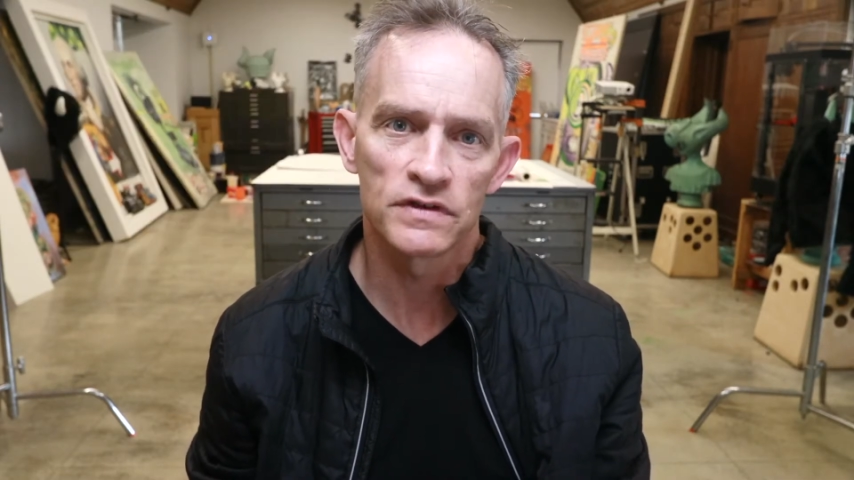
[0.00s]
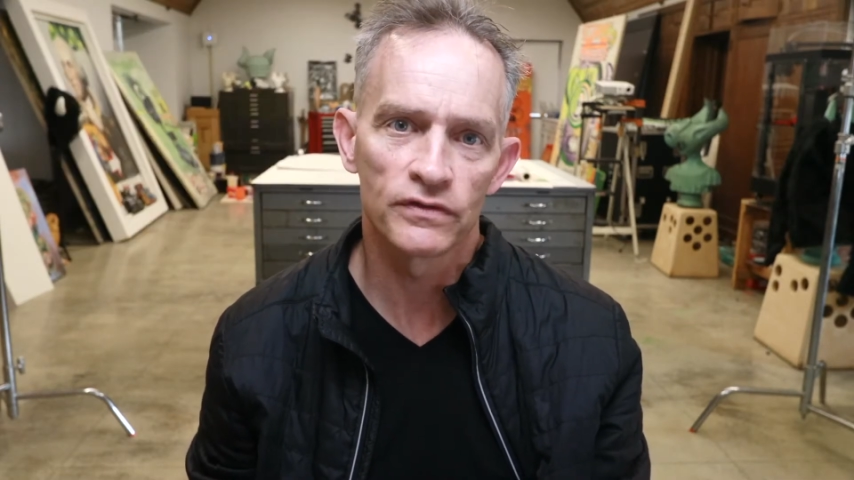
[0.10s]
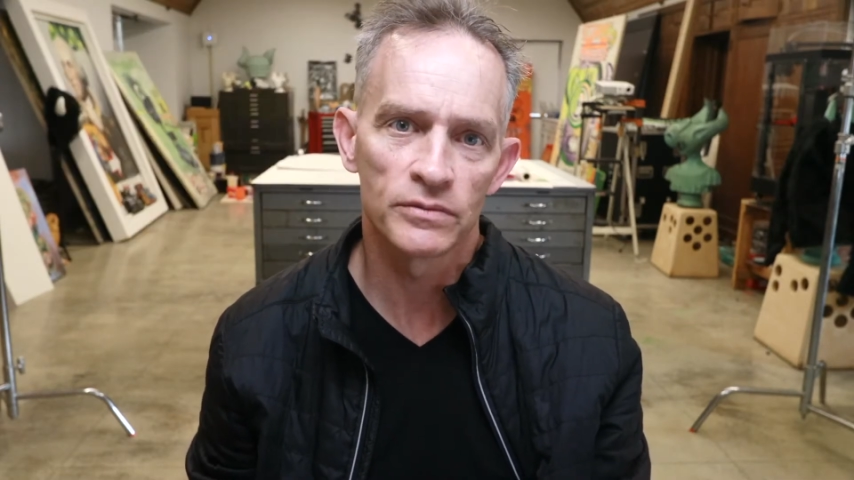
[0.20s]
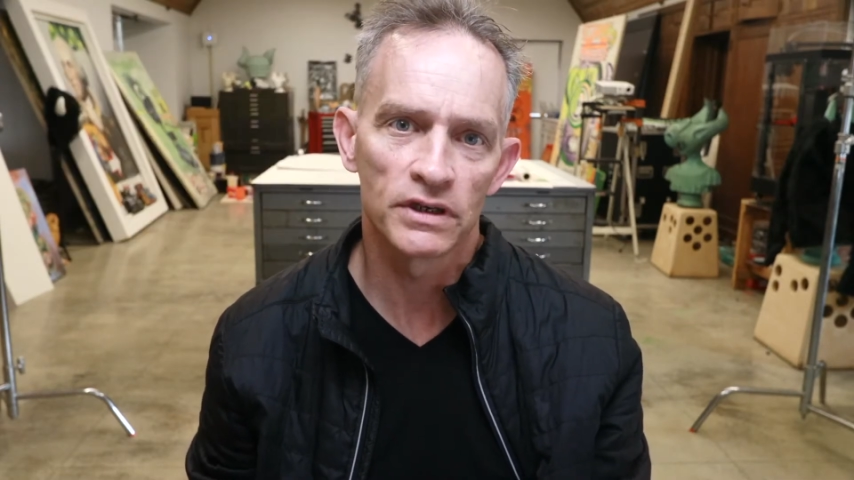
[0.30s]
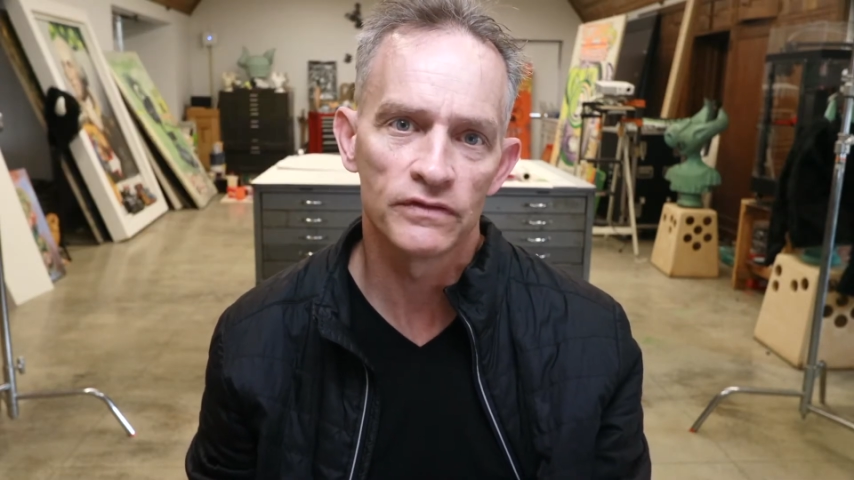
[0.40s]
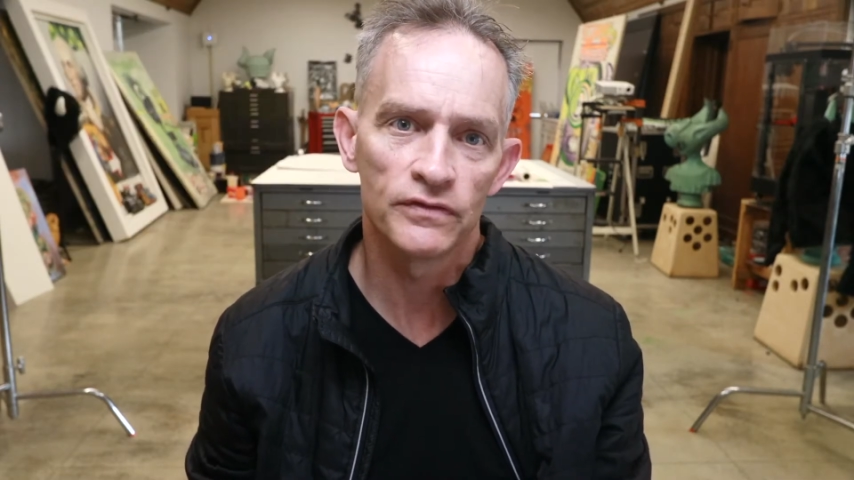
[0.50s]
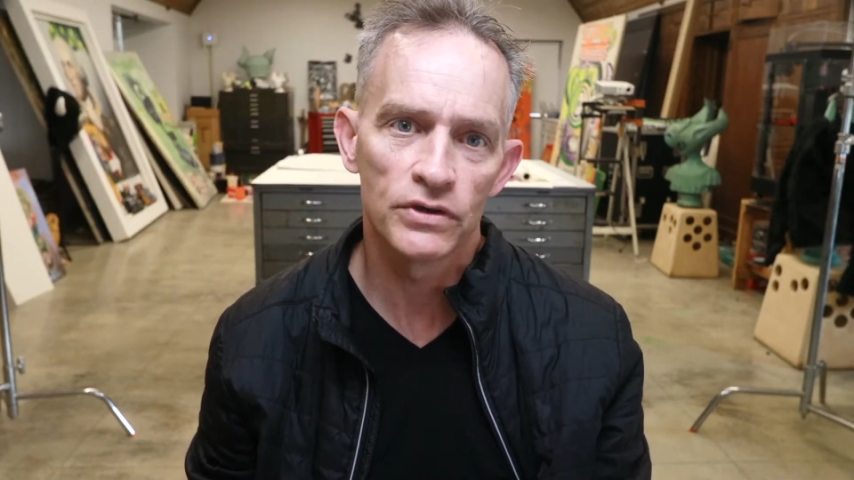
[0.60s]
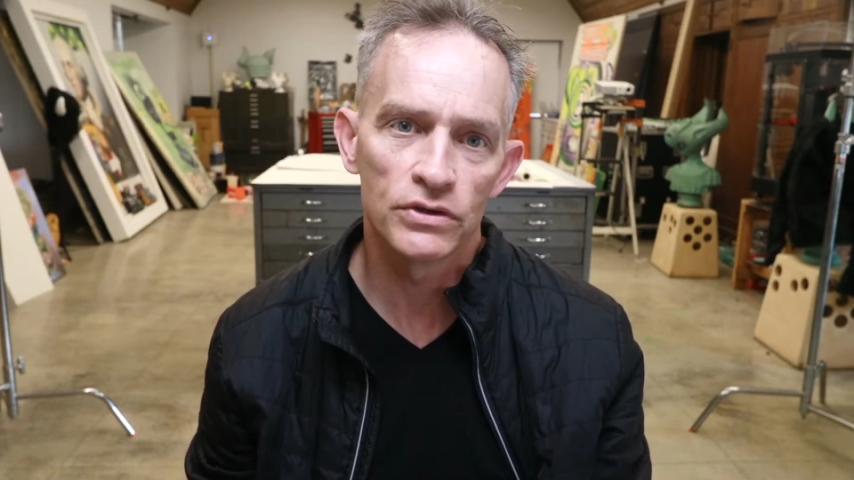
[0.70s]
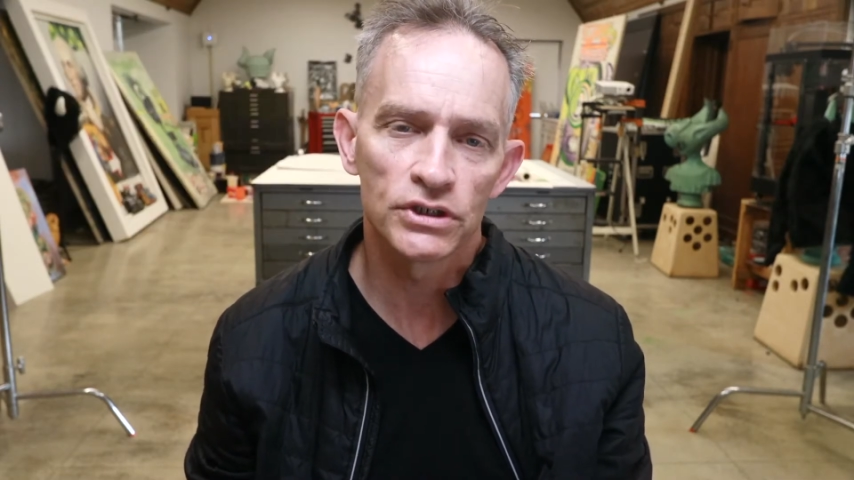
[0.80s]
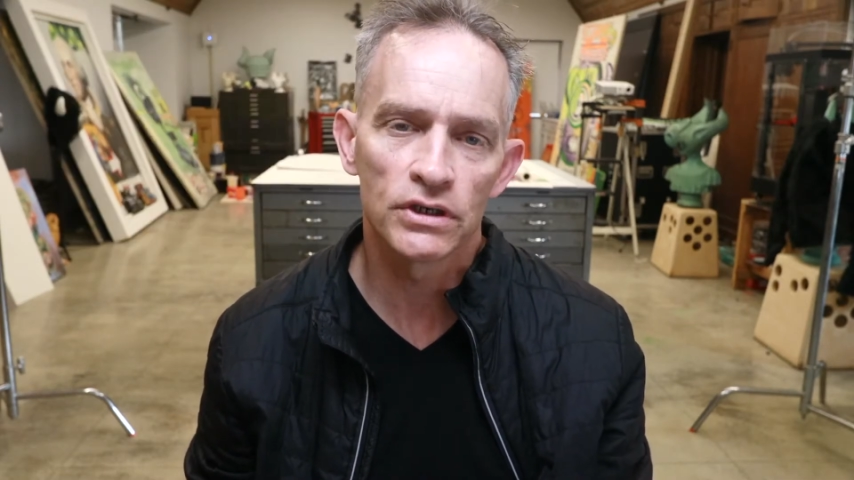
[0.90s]
from the
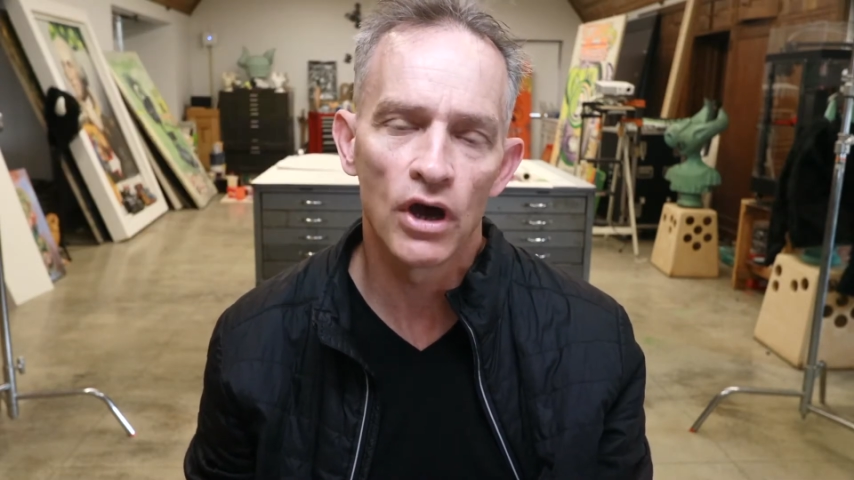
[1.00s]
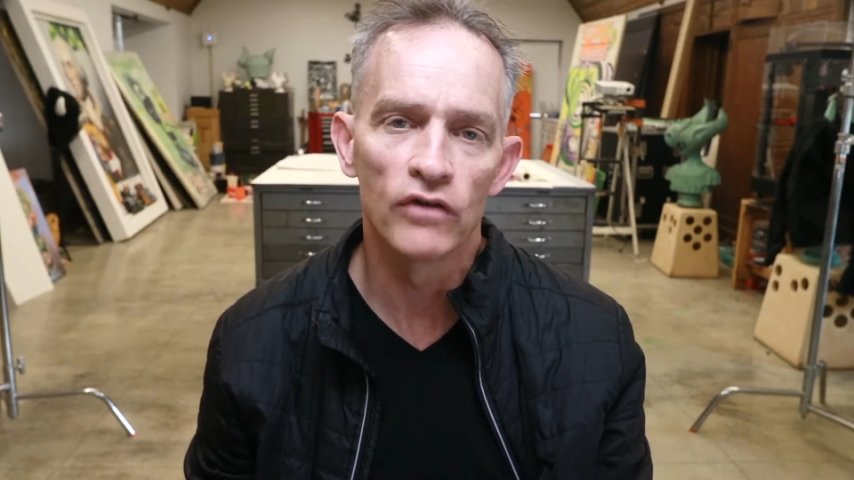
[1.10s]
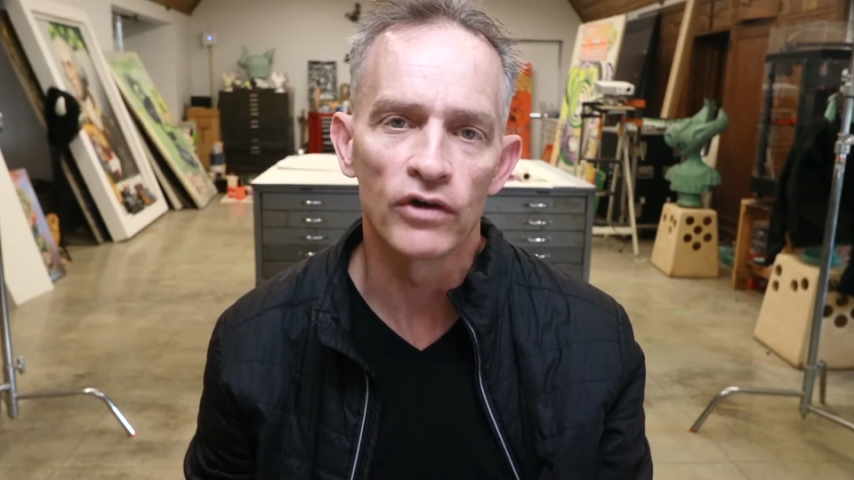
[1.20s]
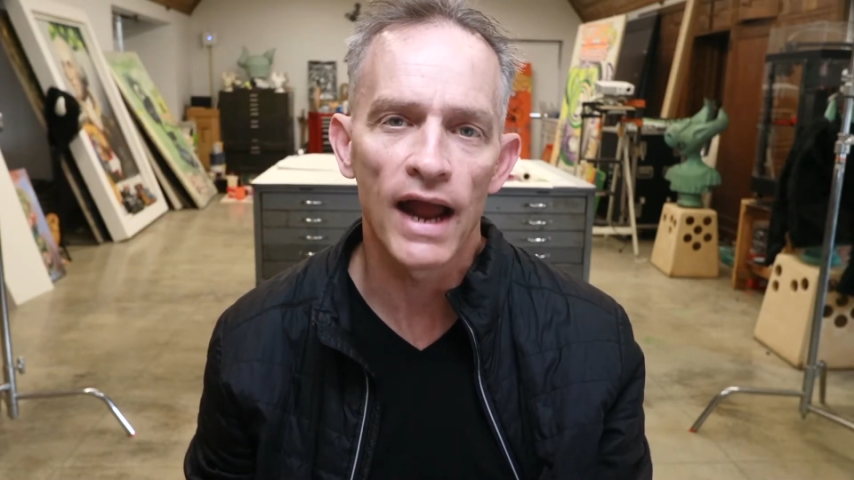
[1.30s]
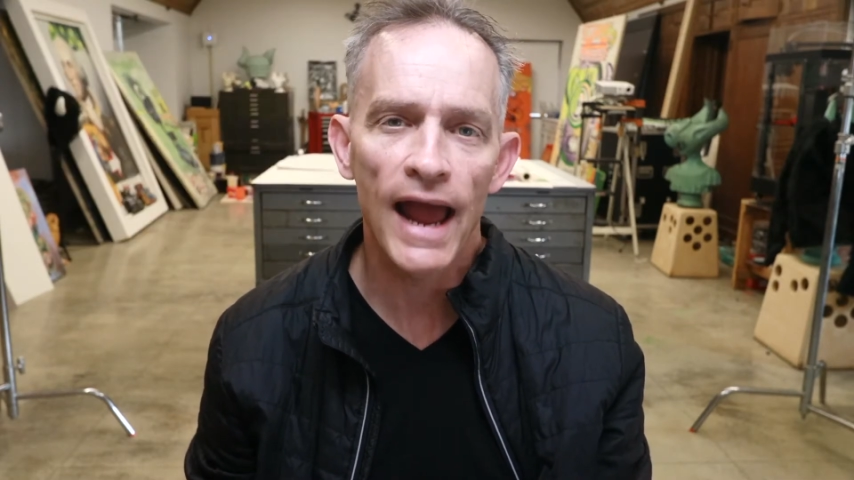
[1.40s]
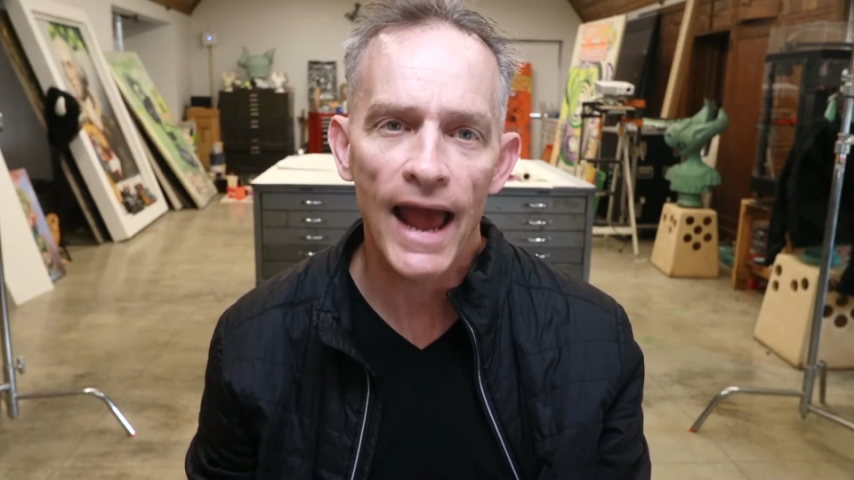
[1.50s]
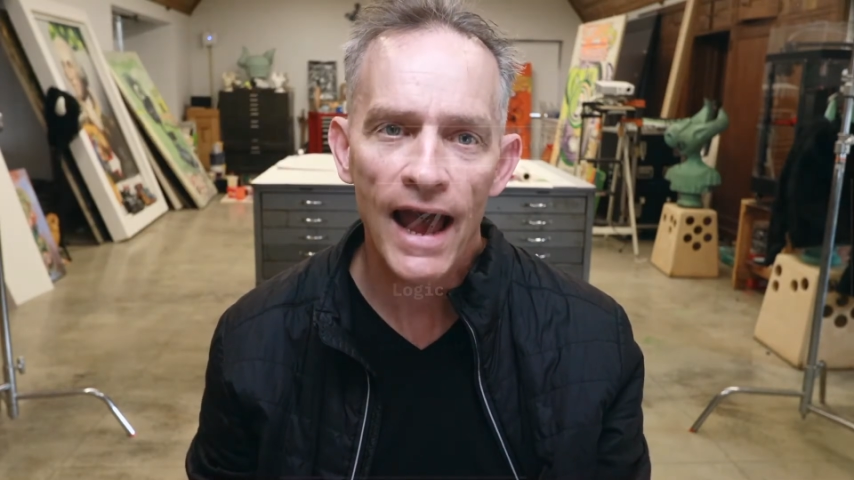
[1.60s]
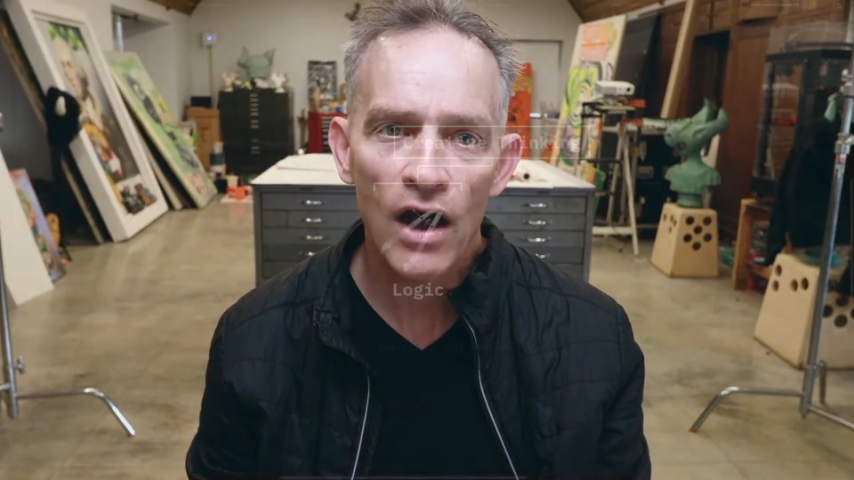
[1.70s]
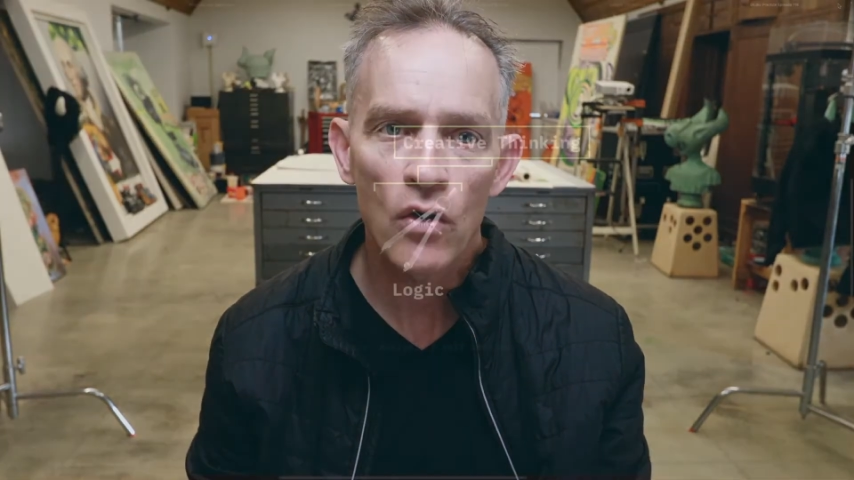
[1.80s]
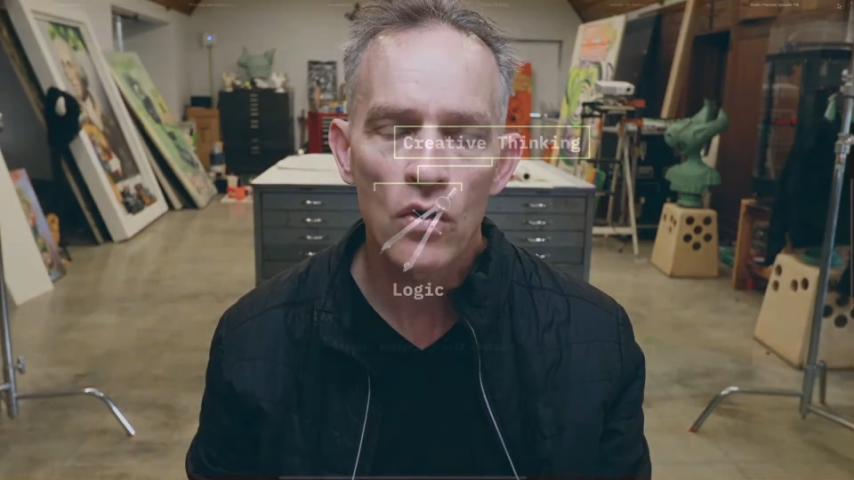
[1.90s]
confusion over
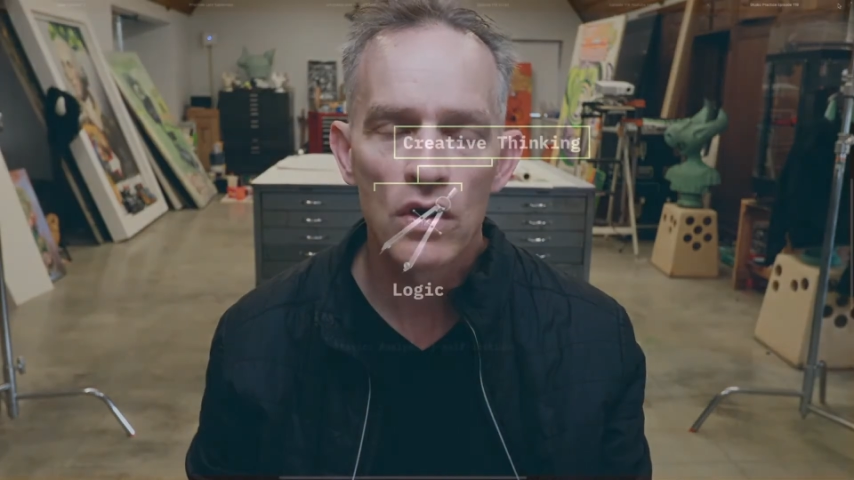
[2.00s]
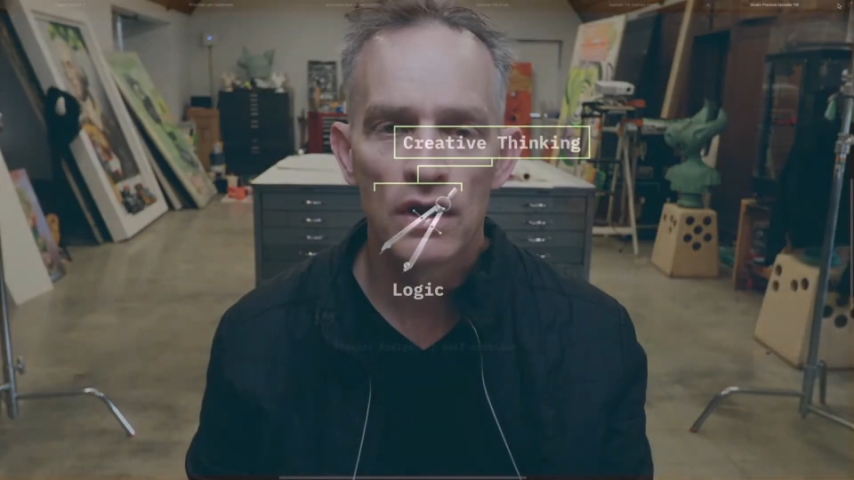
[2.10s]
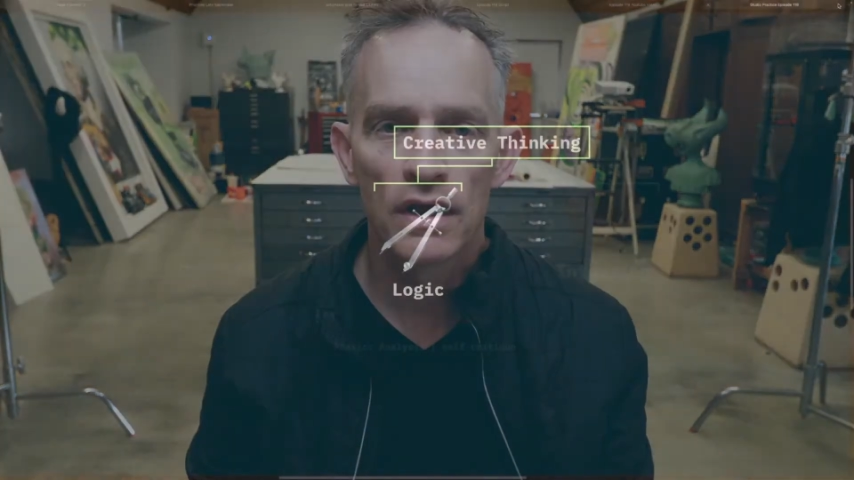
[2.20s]
how